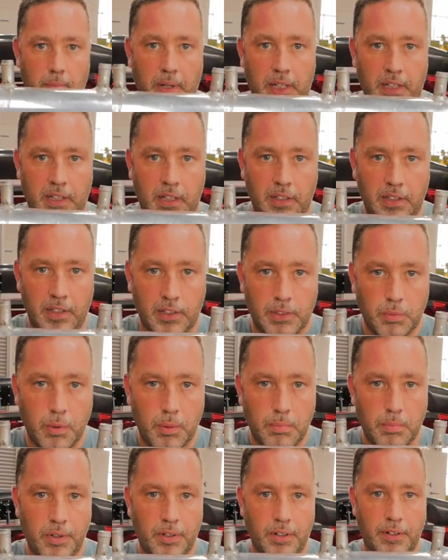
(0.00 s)
making this
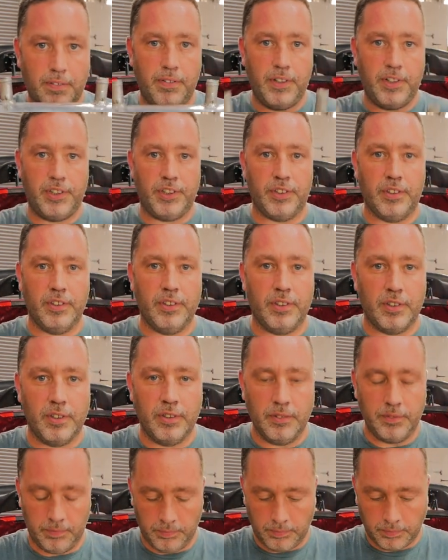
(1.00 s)
one more efficient
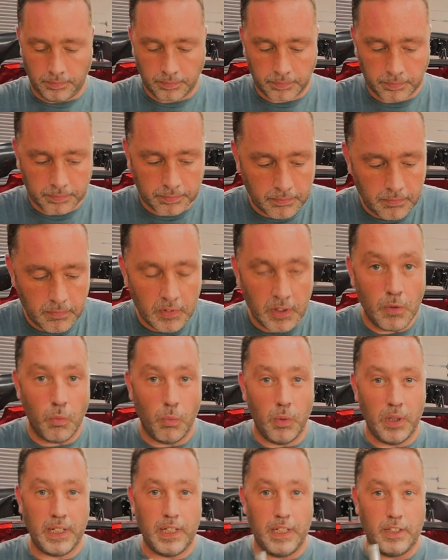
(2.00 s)

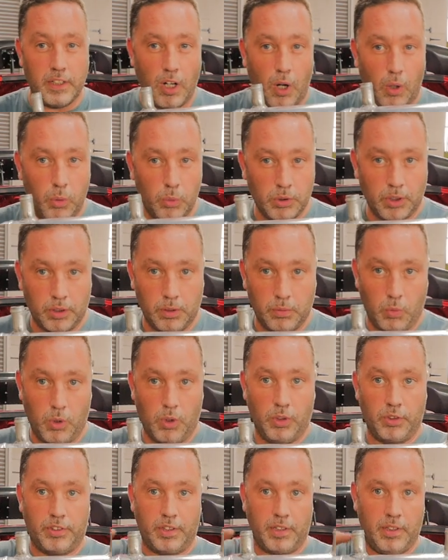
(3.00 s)
we need colder
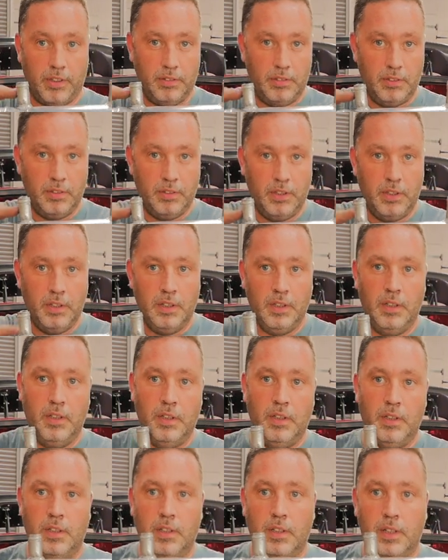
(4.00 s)
water
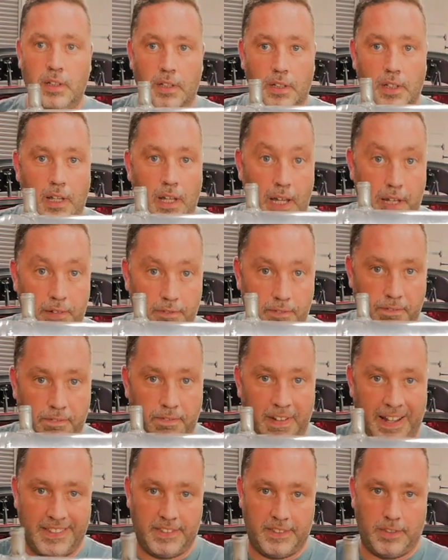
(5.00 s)
and
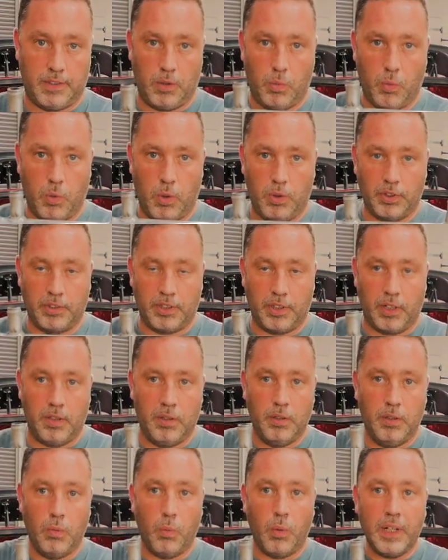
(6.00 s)
faster water.
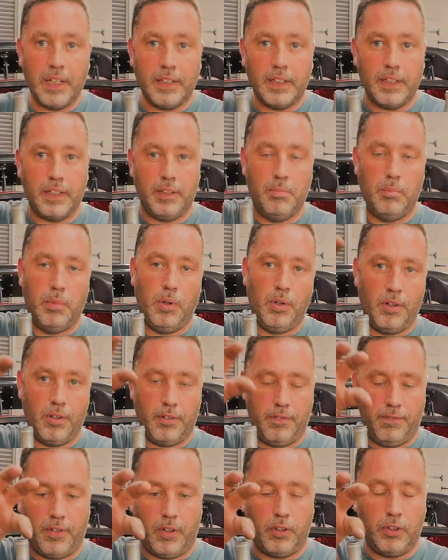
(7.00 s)
We need more
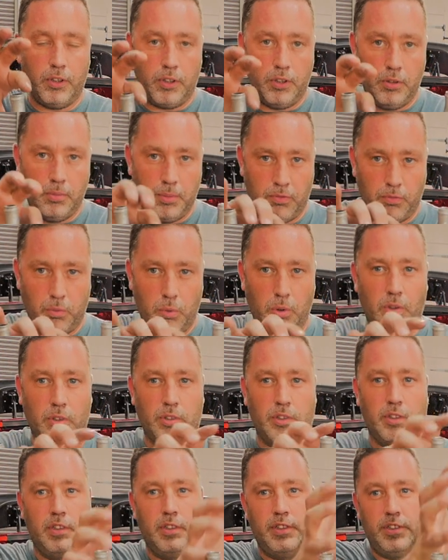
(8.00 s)
volume of
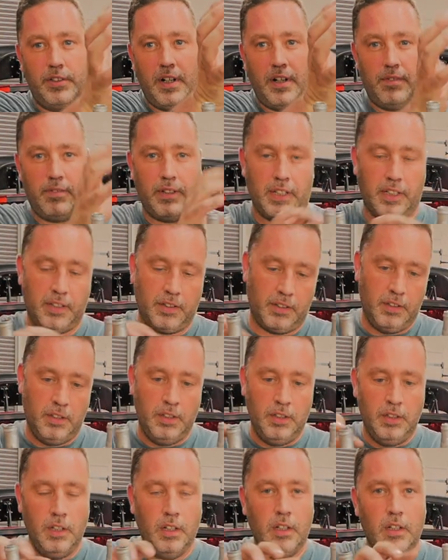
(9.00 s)
water travelling
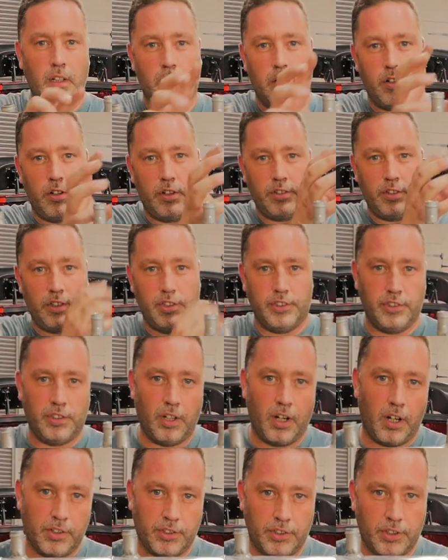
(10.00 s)
across this
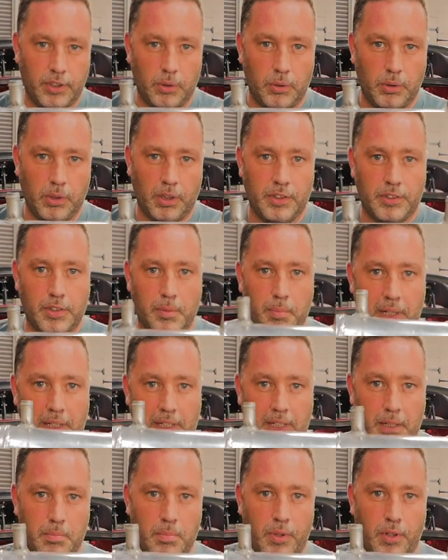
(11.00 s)
charge cooler to
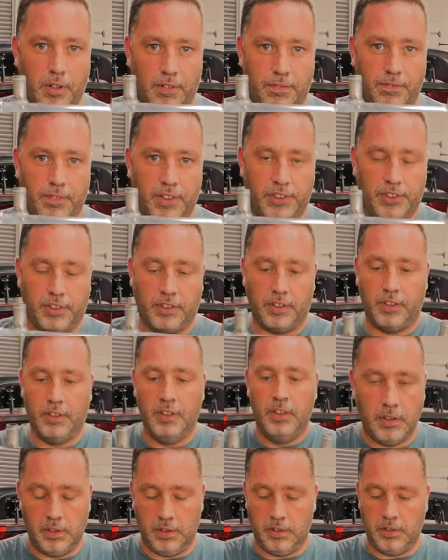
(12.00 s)
make it more efficient.
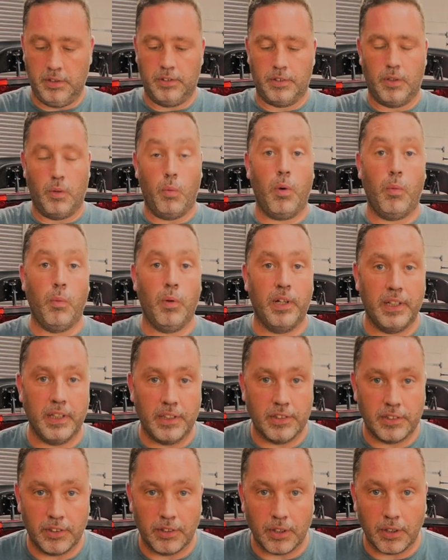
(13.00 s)
So what we
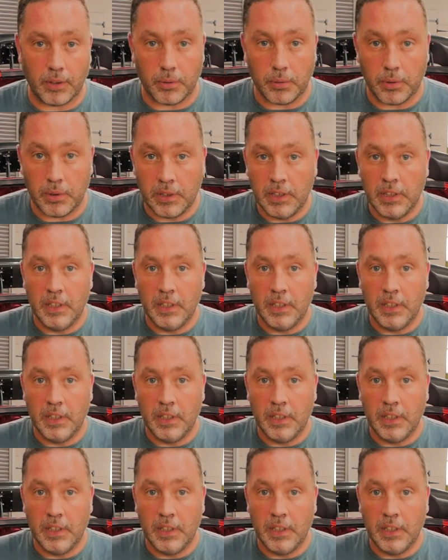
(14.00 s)
need to do